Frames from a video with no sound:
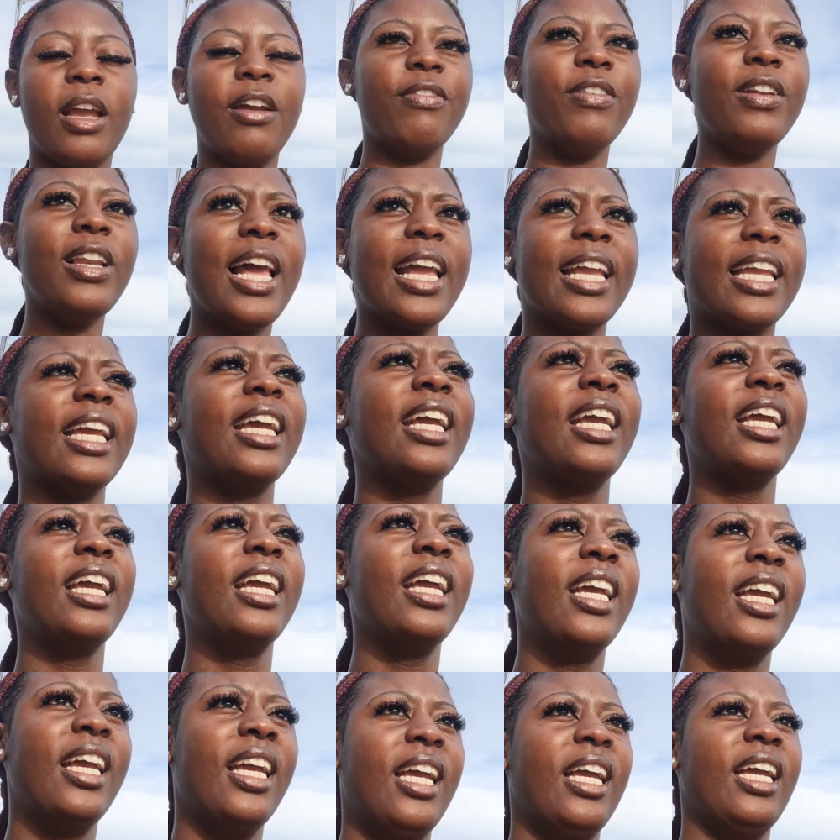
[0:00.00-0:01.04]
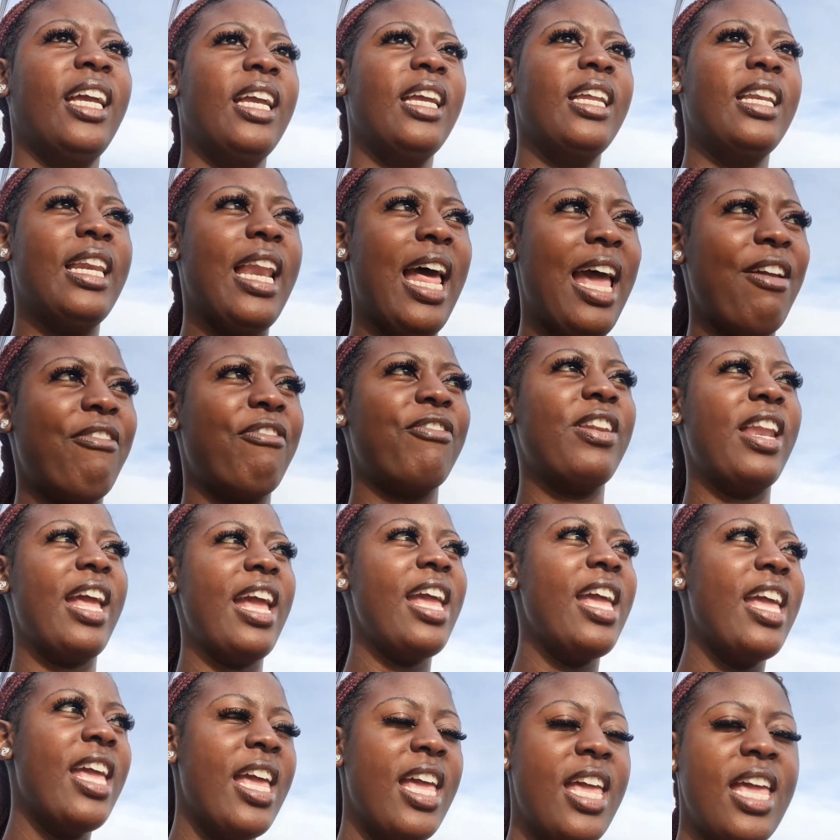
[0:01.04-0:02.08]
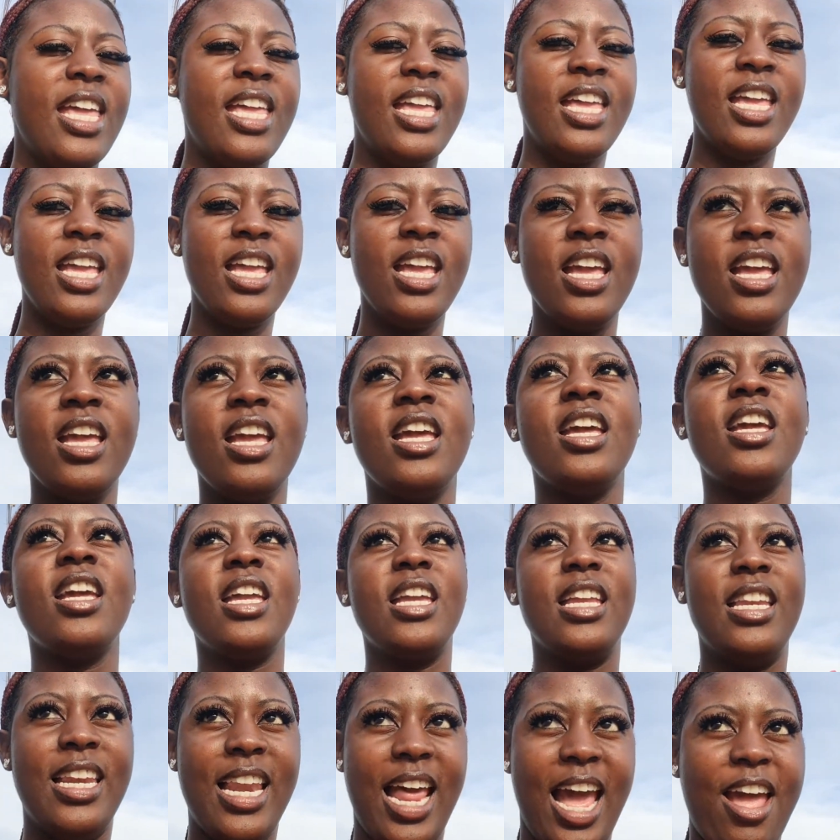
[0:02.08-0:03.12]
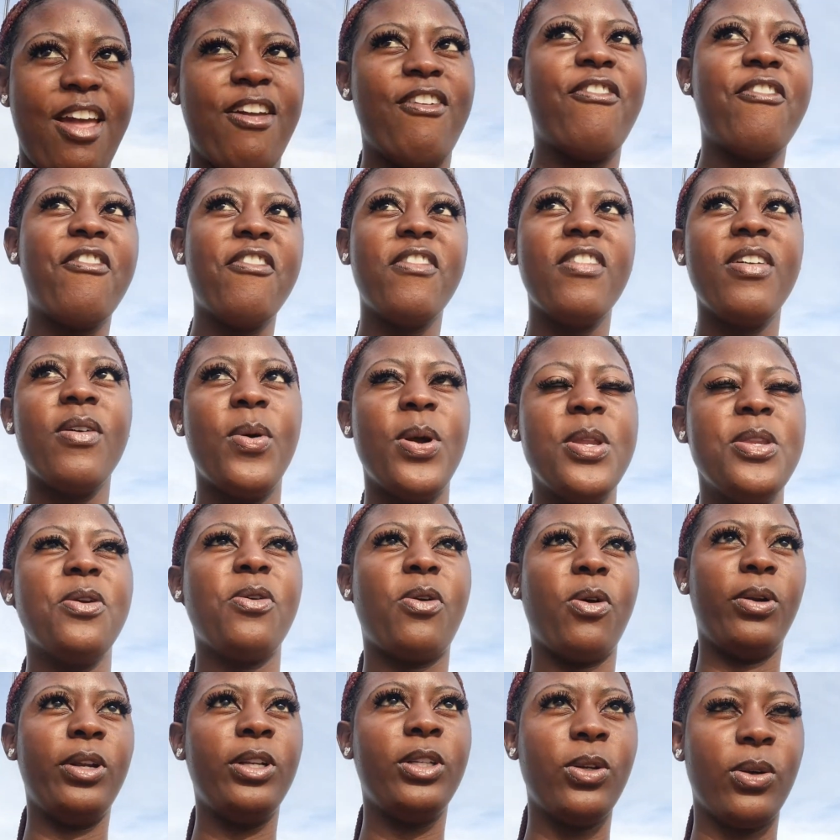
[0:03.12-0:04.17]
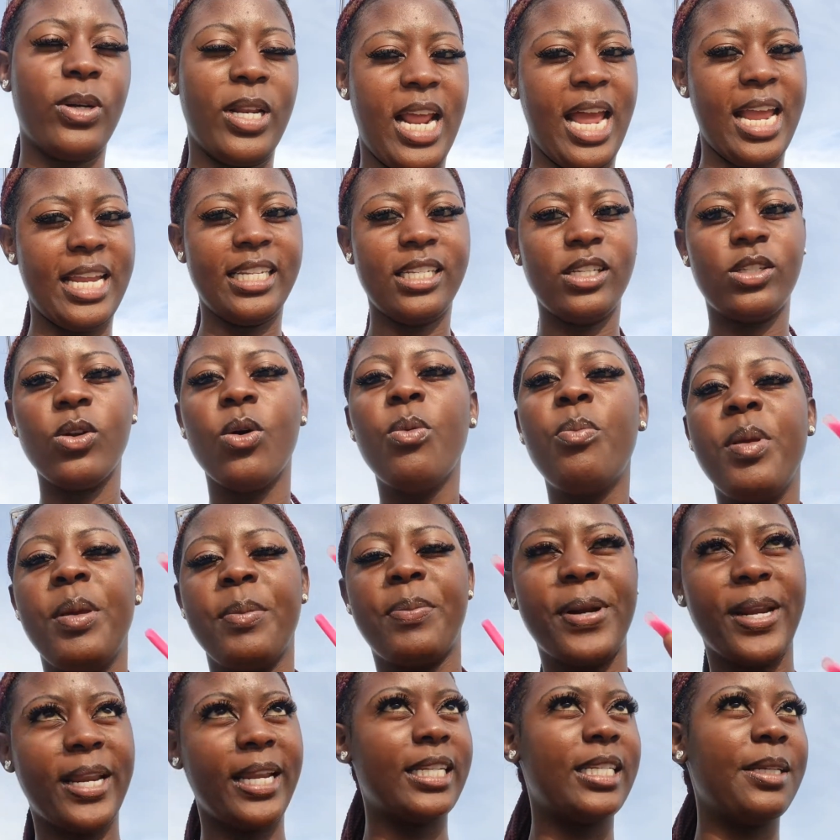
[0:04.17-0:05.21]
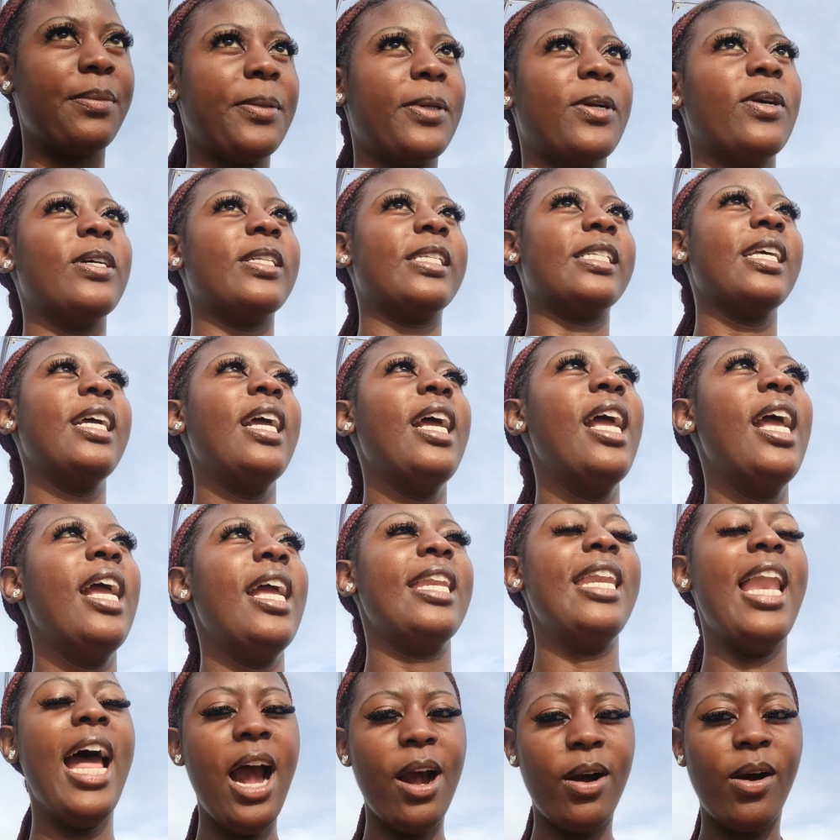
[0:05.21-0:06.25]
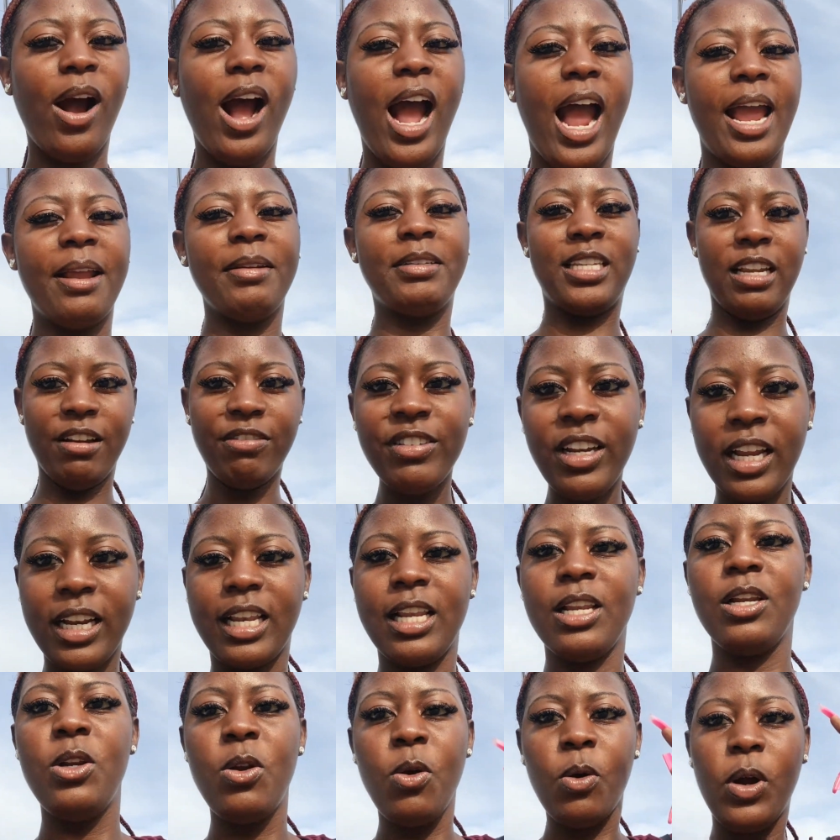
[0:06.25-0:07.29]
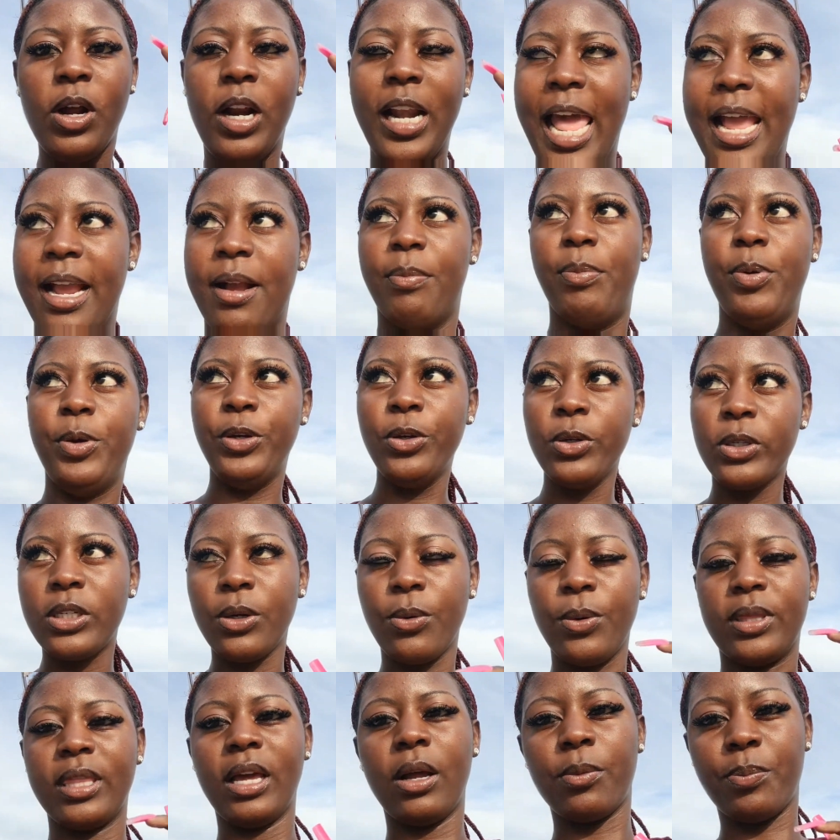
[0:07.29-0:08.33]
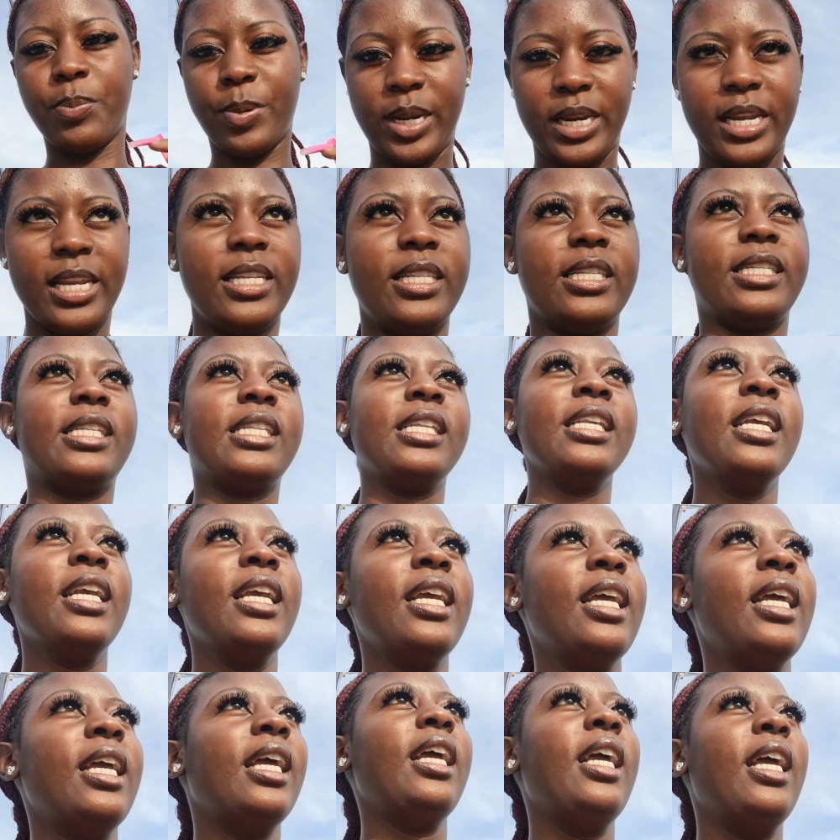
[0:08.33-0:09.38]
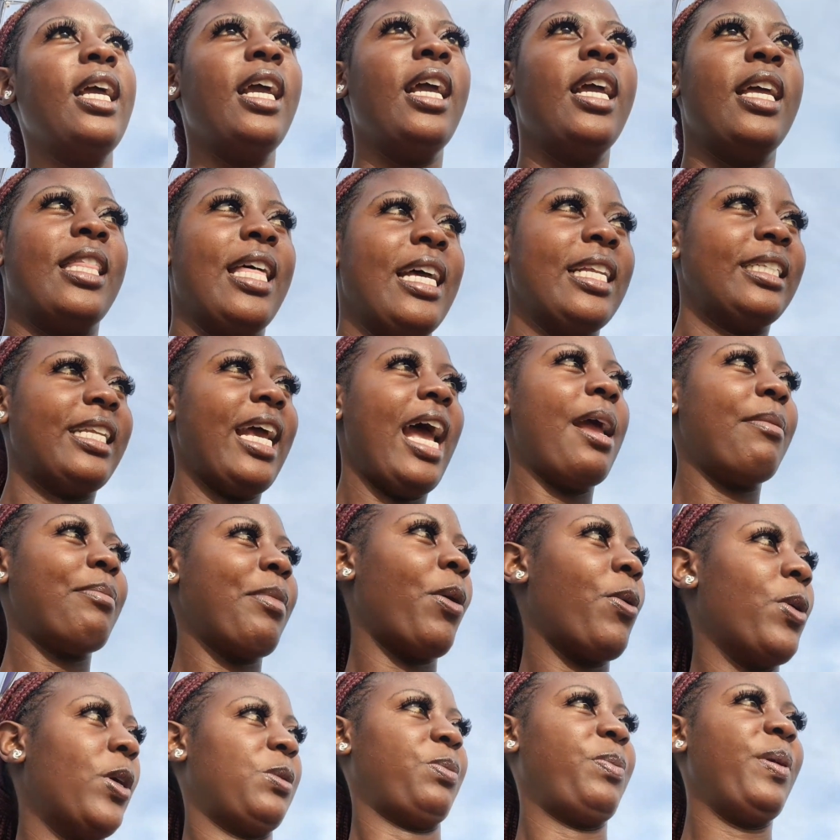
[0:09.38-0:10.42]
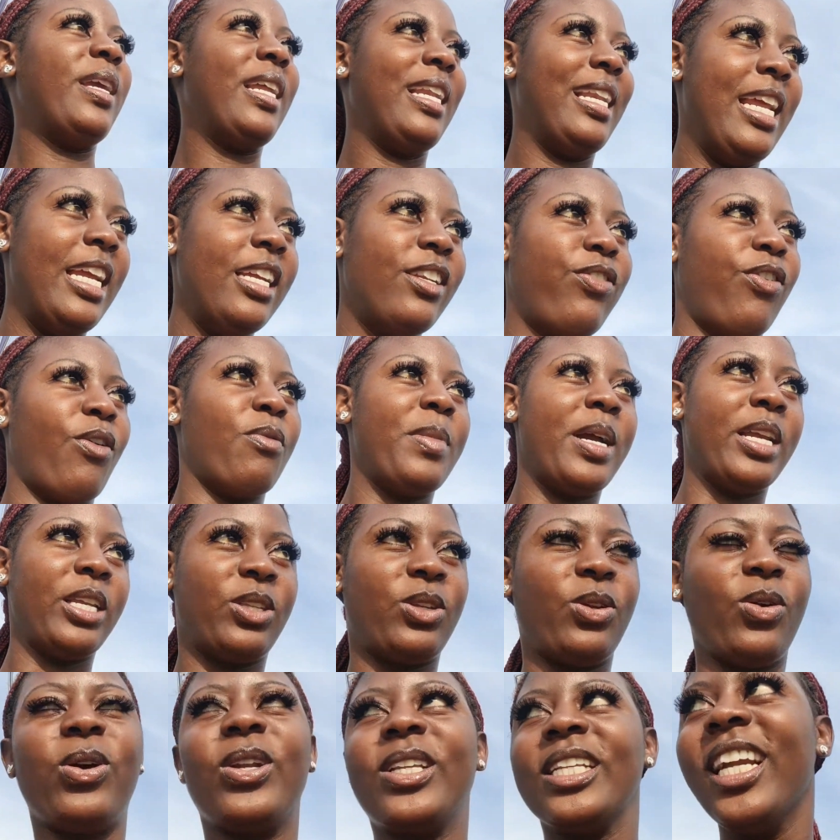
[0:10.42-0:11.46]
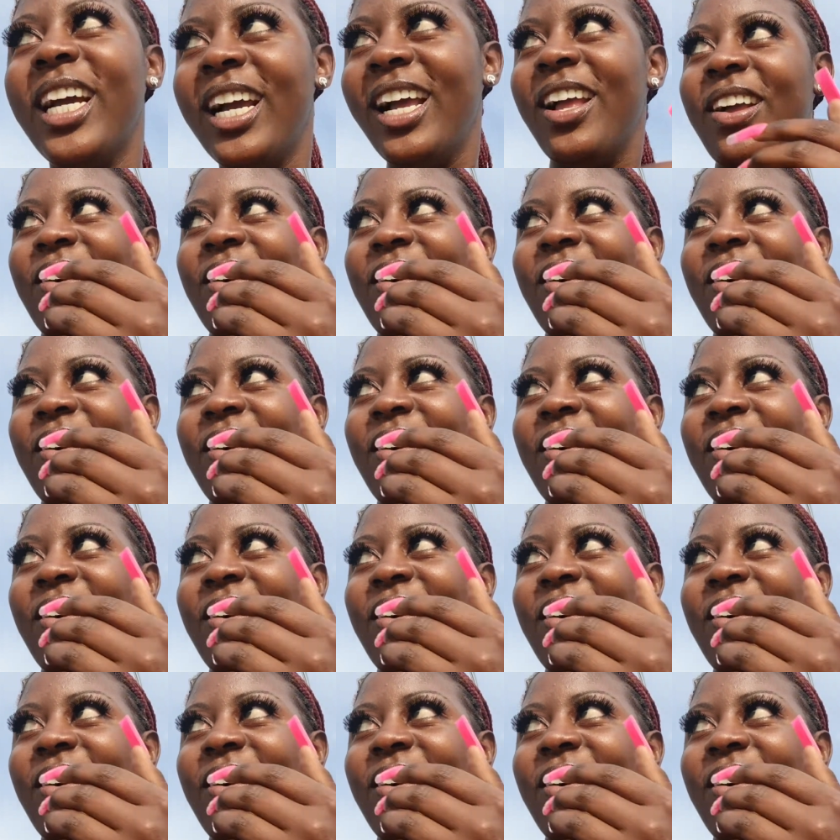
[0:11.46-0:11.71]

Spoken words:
I feel like in life, ne? In life, when you're going to write, don't be pretty, because now I definitely look like beauty without brains. That time I was being late for my job,